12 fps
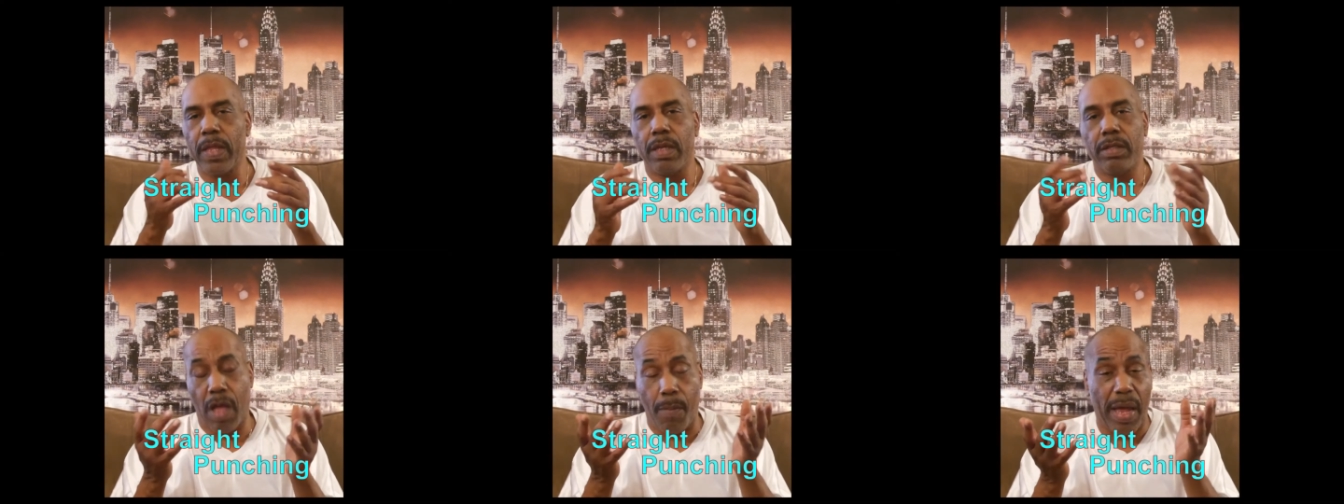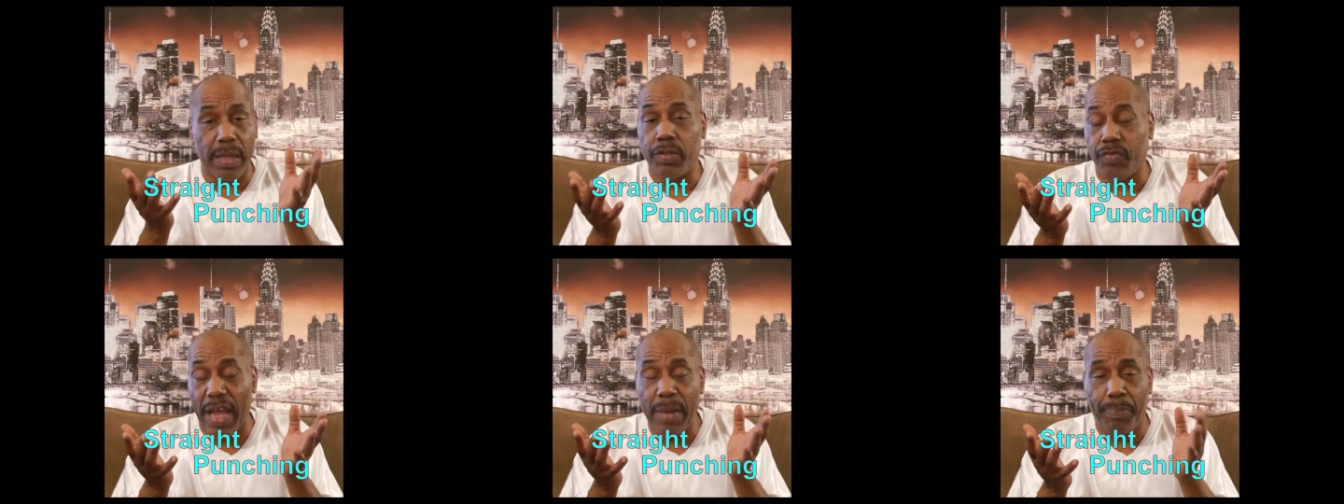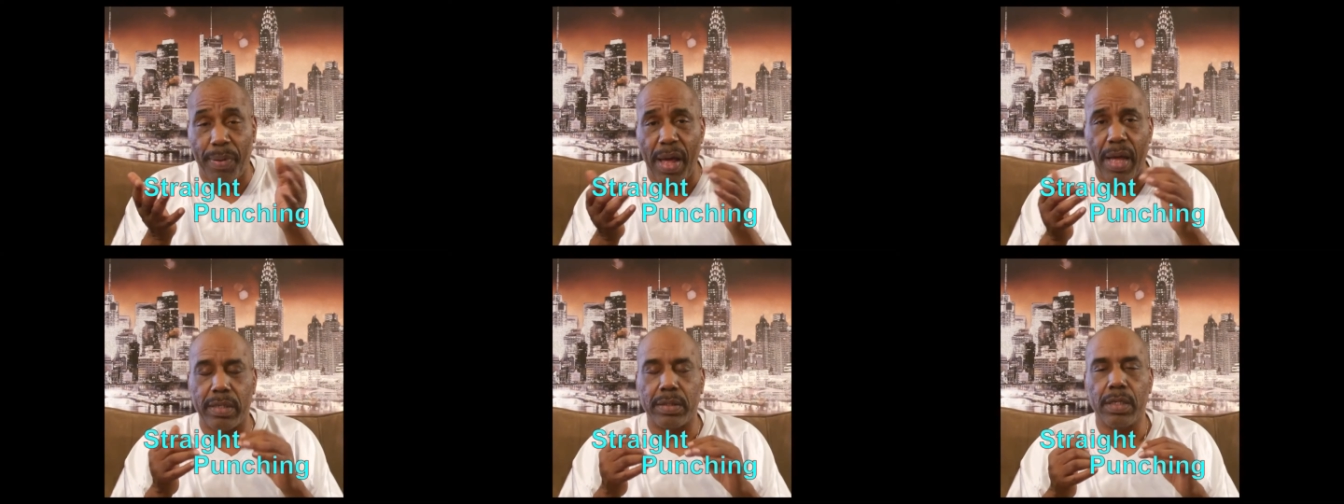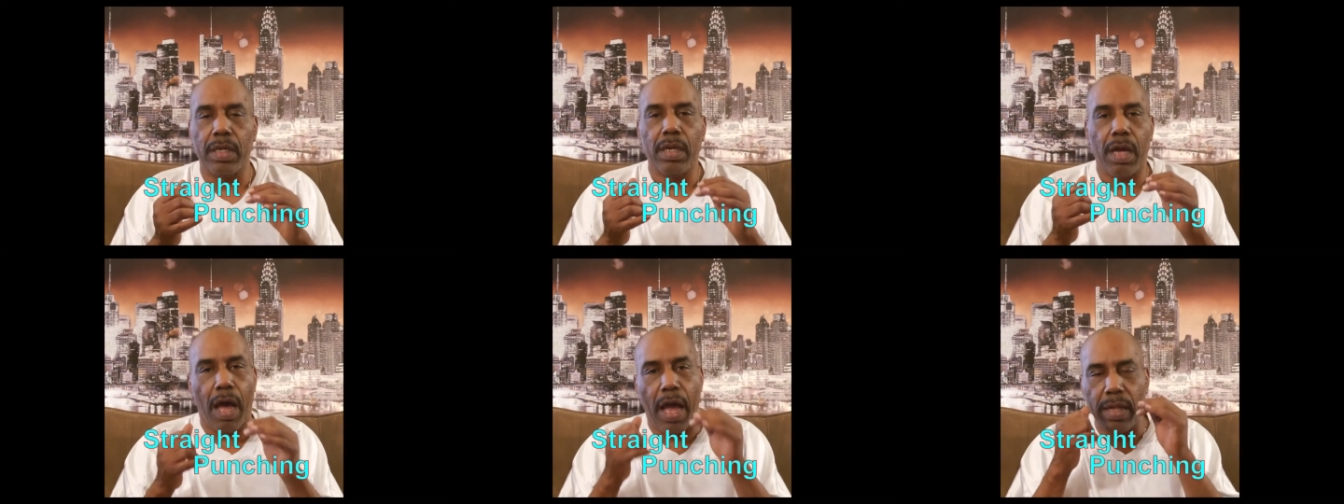Talking about straight punch.
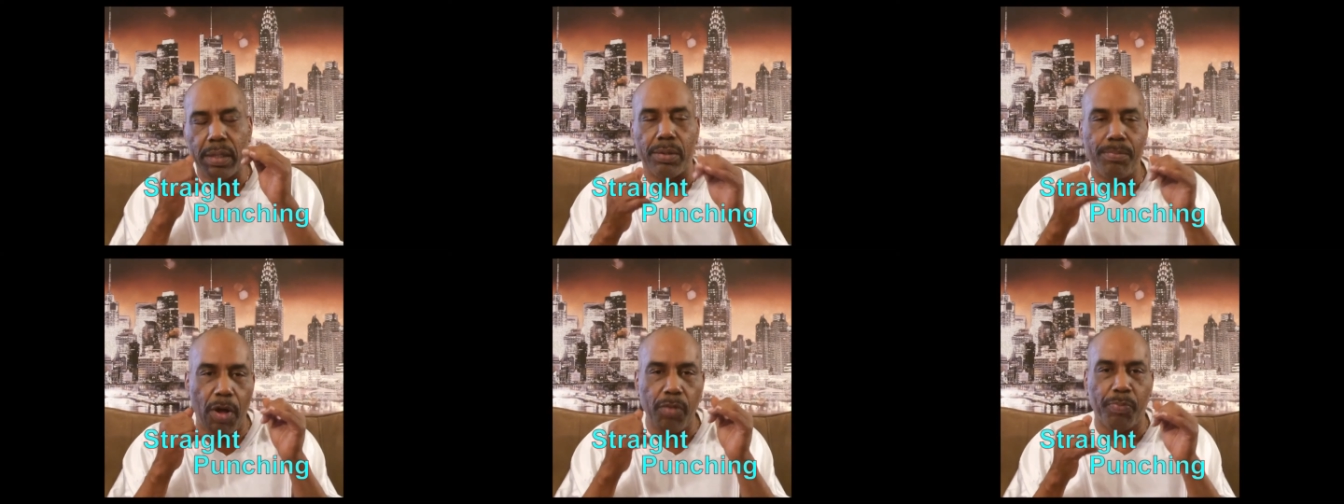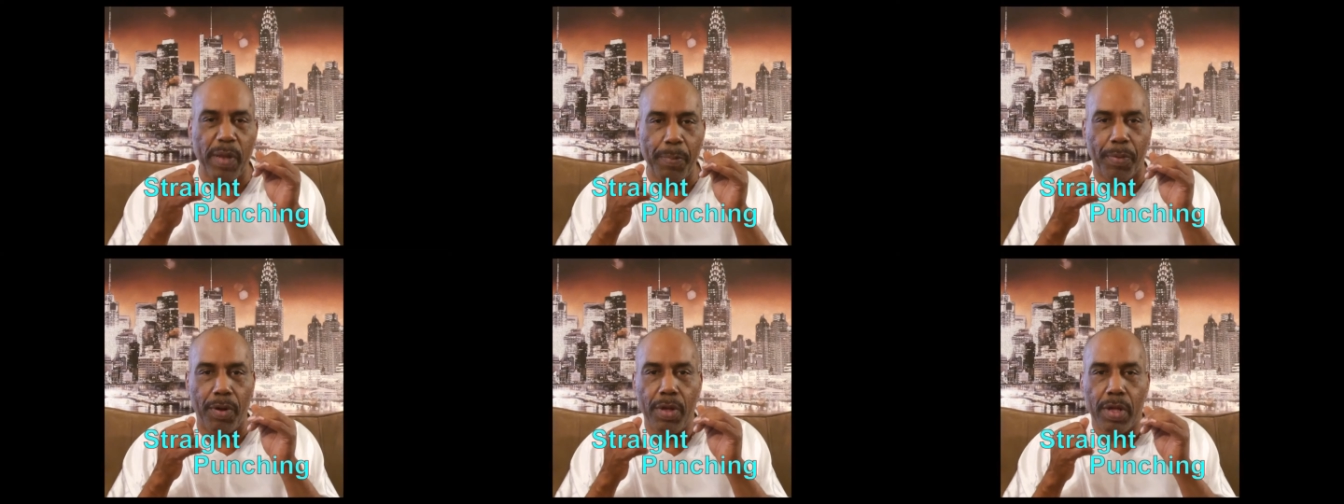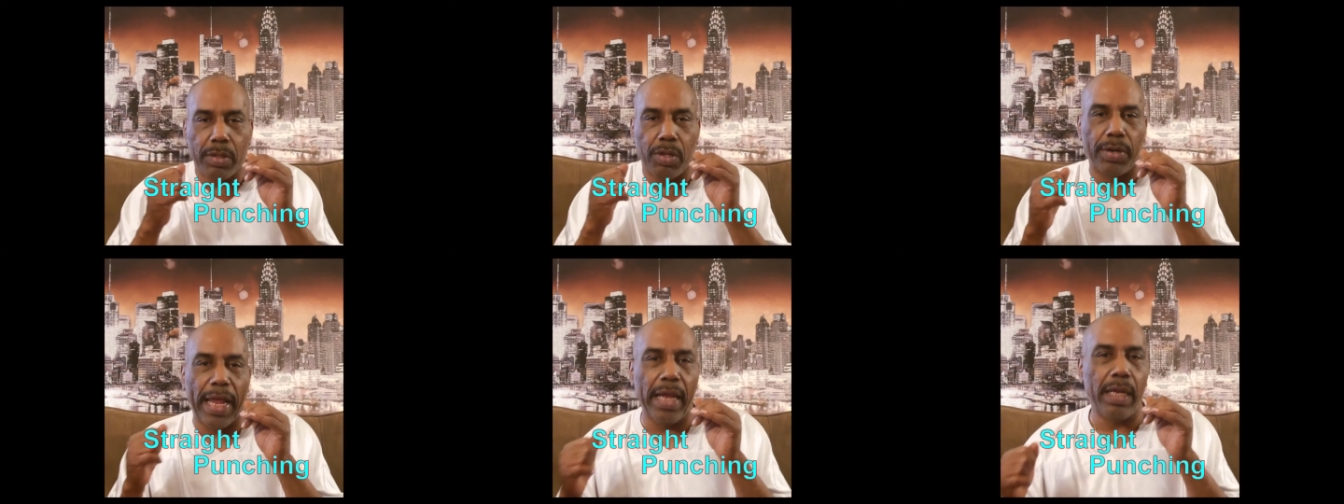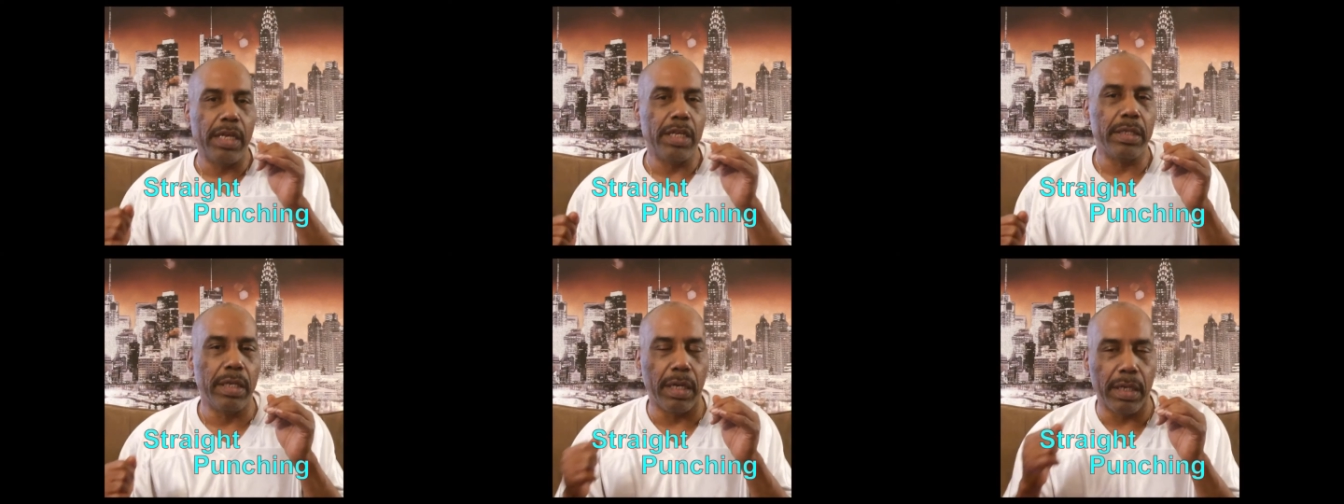Alright, so most people, so they,
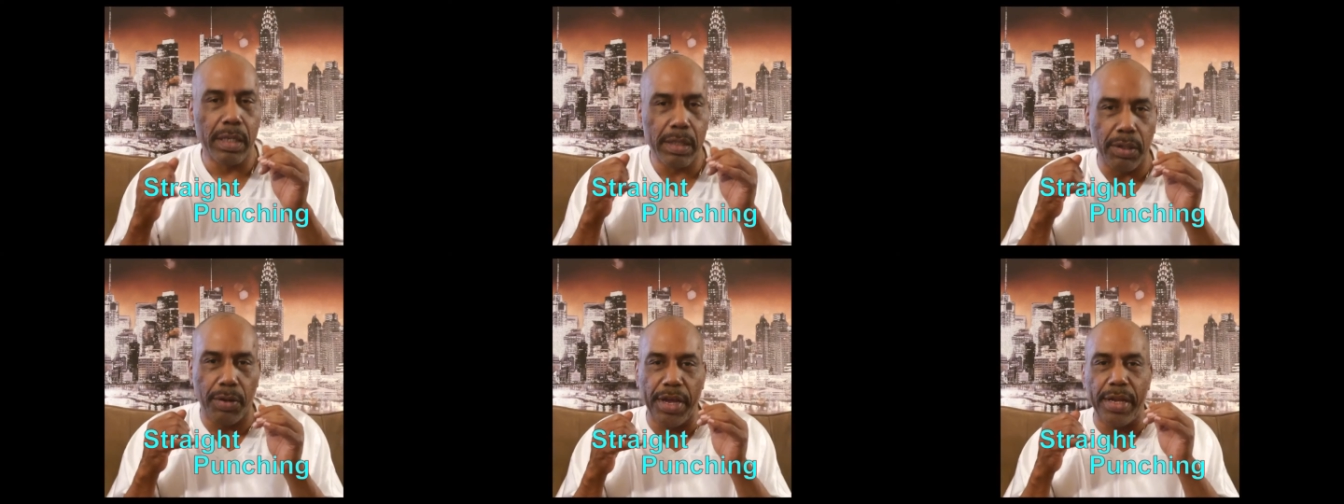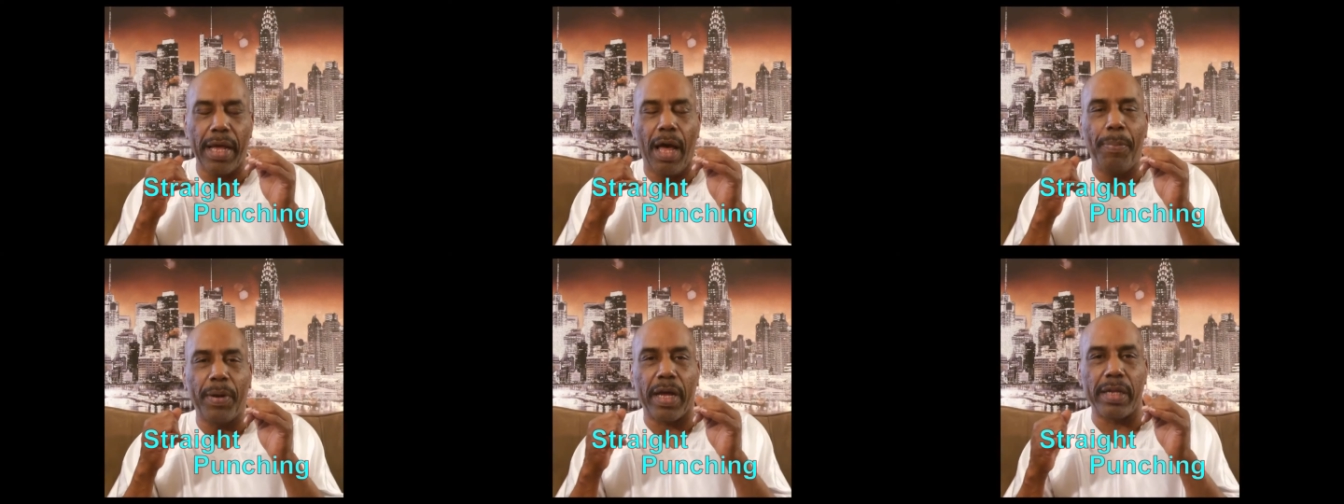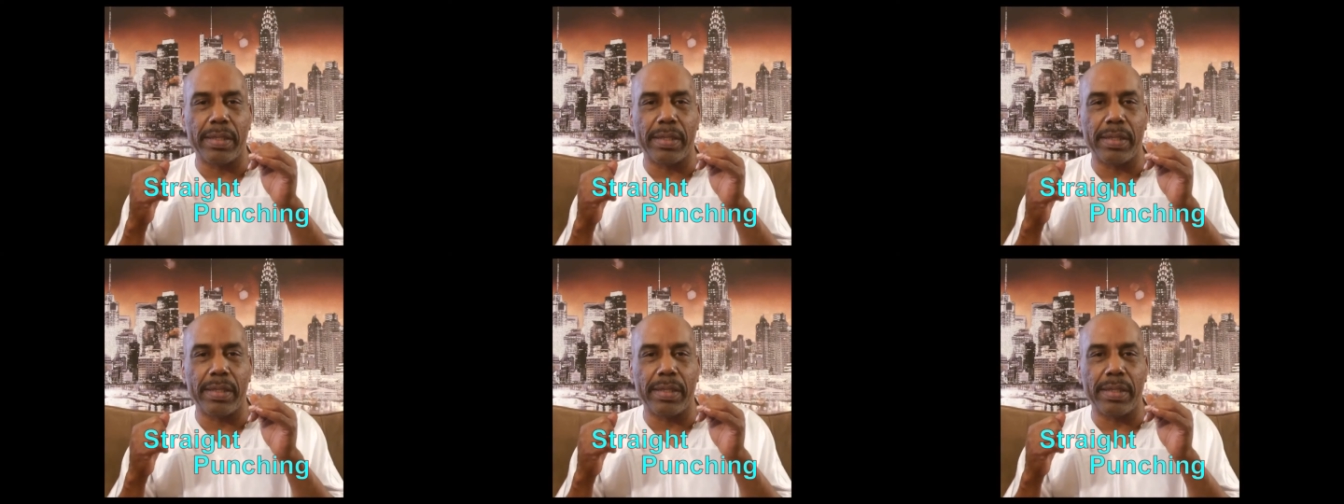look, so here the uppercut.